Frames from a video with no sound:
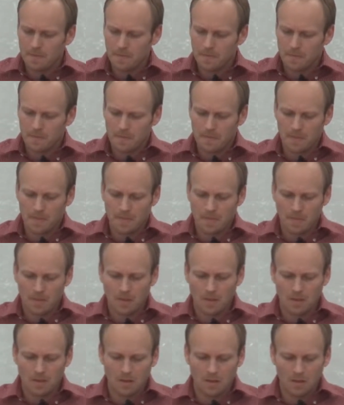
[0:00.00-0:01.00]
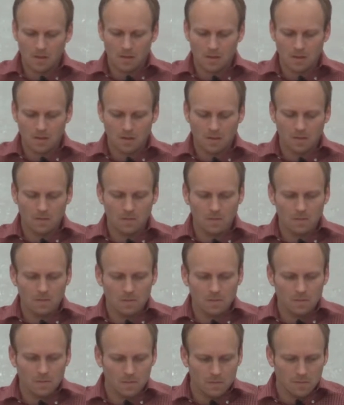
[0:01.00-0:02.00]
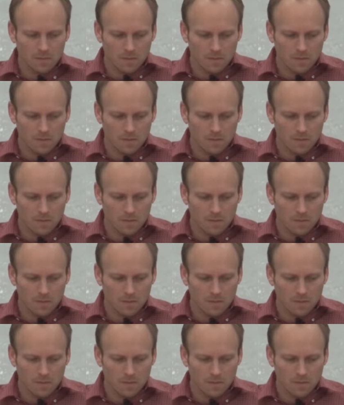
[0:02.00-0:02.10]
[no speech]